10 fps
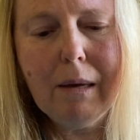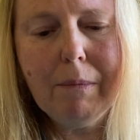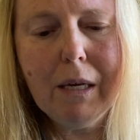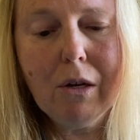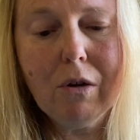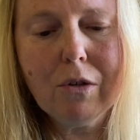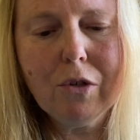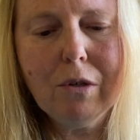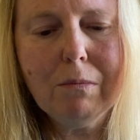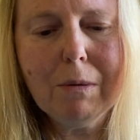Their
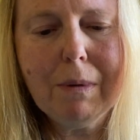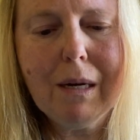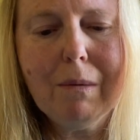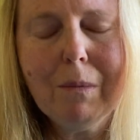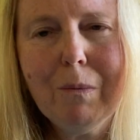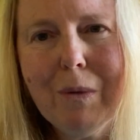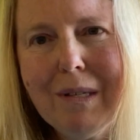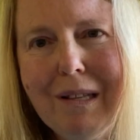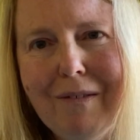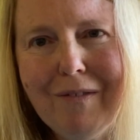costume department was
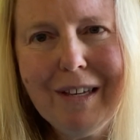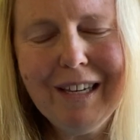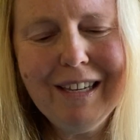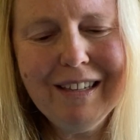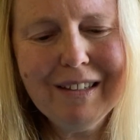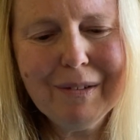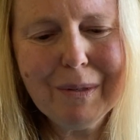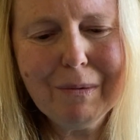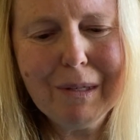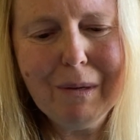lovely. It
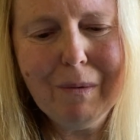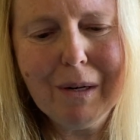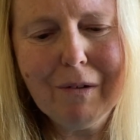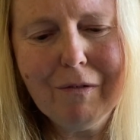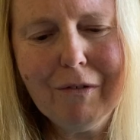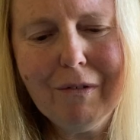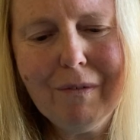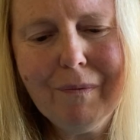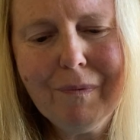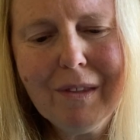was really wonderful.
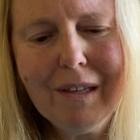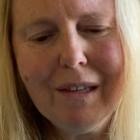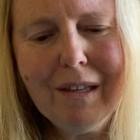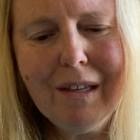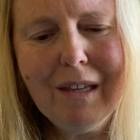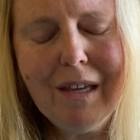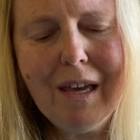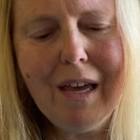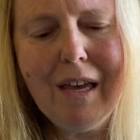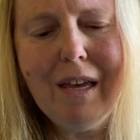
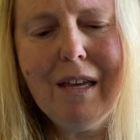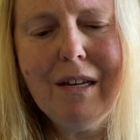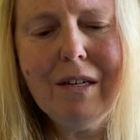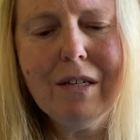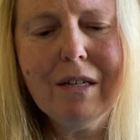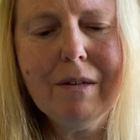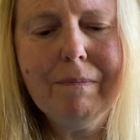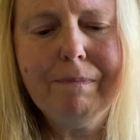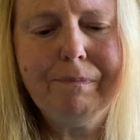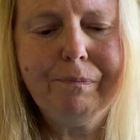And
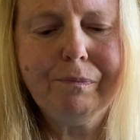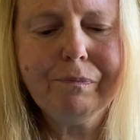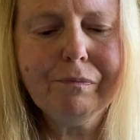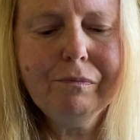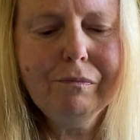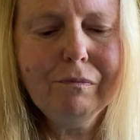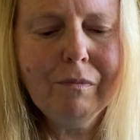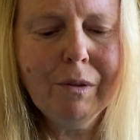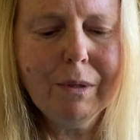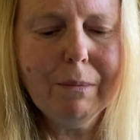
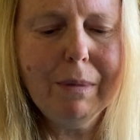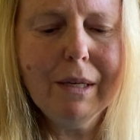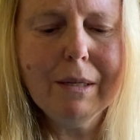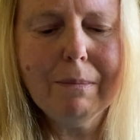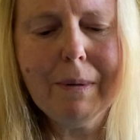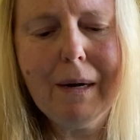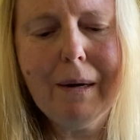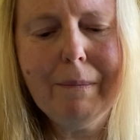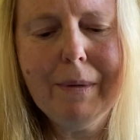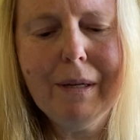it was a big
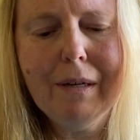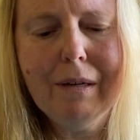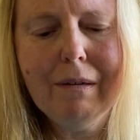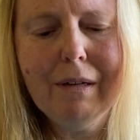department.